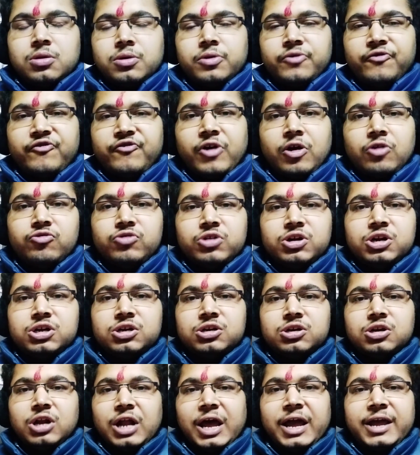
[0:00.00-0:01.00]

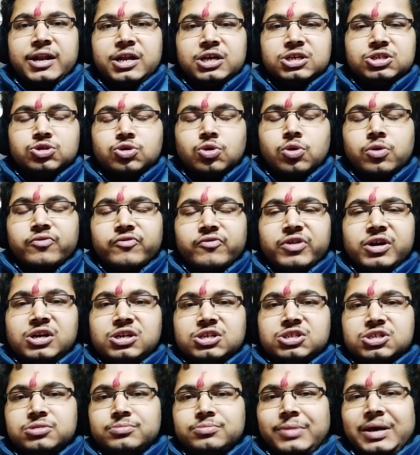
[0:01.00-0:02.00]
founder Linus
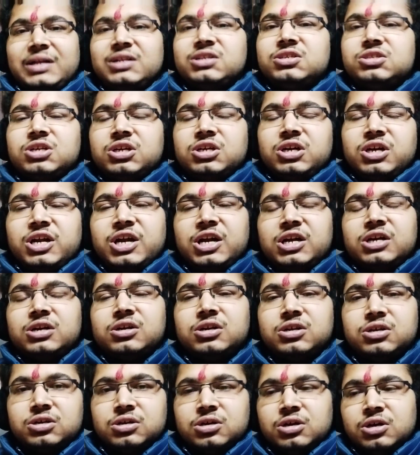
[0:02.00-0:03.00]
Torvalds mentioned
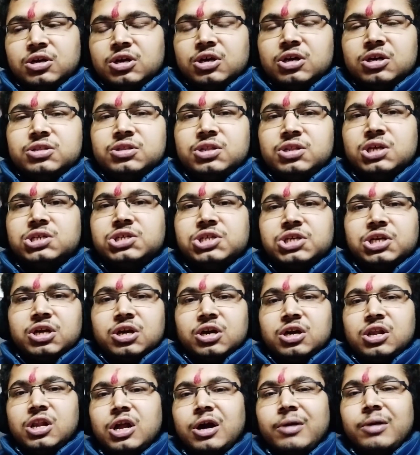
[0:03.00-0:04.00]
that the
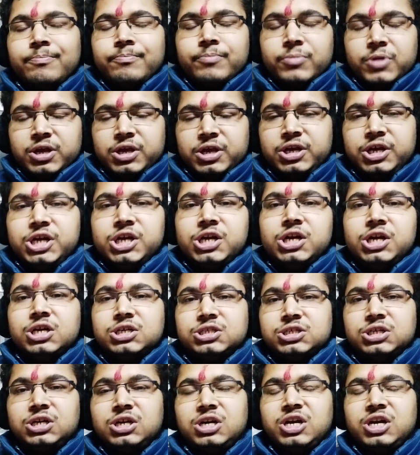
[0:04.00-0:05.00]
single company he
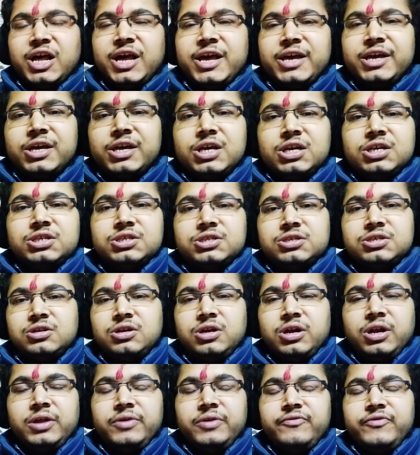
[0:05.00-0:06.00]
doesn't like is
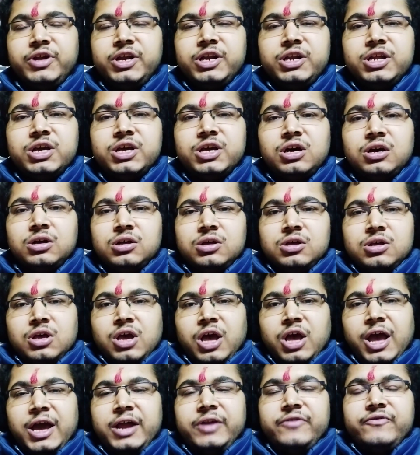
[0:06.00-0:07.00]

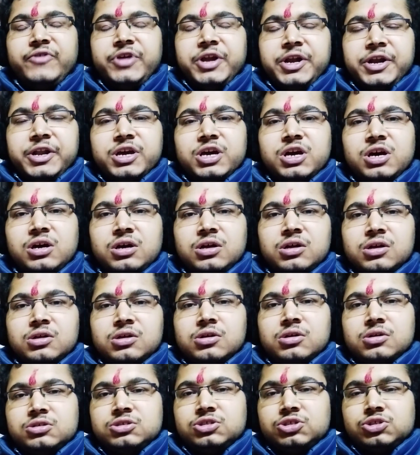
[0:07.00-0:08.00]
Nvidia.
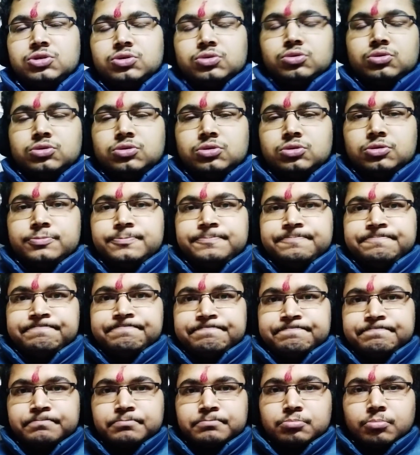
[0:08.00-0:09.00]
So
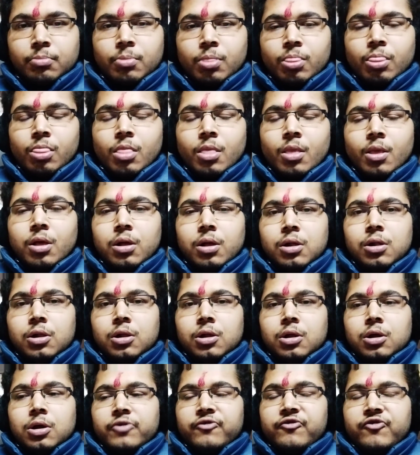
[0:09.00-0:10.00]

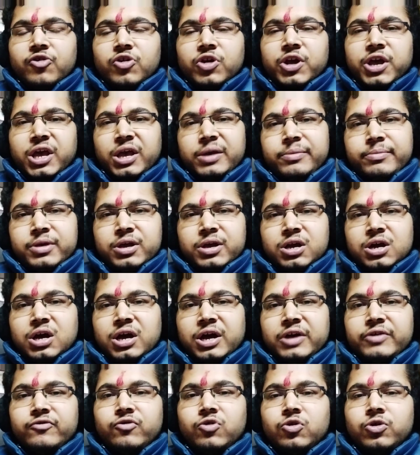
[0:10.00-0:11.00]
for gaming,
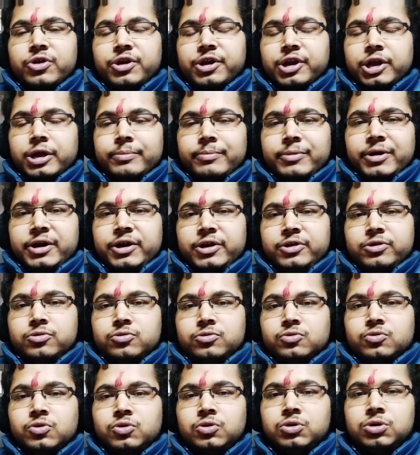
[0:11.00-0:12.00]
I won't recommend
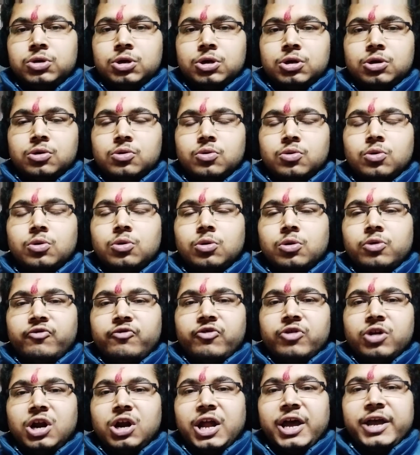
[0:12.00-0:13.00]
you to go
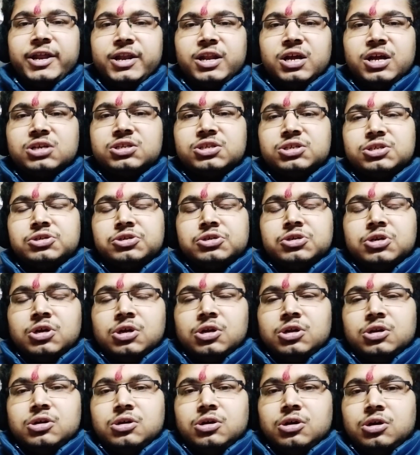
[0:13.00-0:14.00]
for Linux.
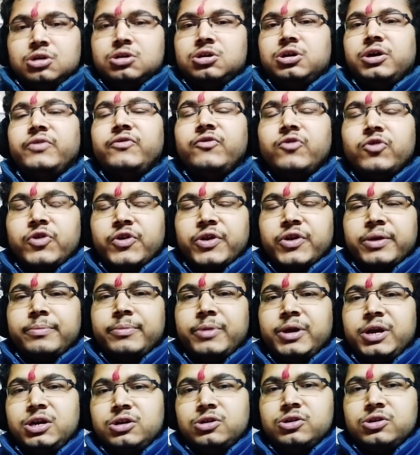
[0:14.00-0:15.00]
I would
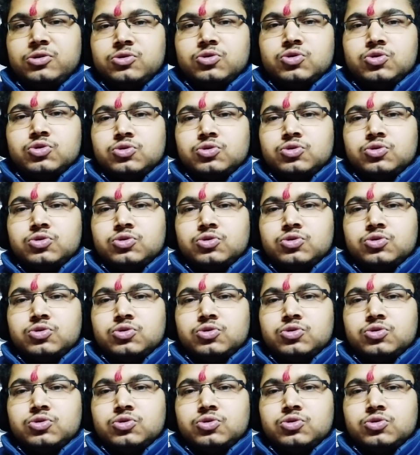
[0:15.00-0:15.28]
recommend you